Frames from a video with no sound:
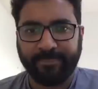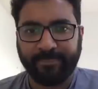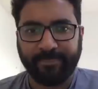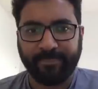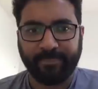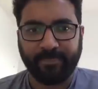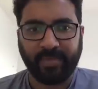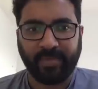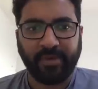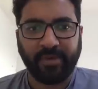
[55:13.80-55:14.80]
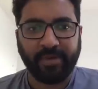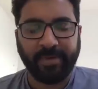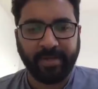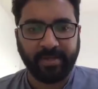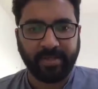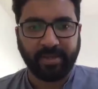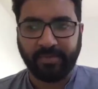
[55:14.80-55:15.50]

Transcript: Thank you for coming. Thank you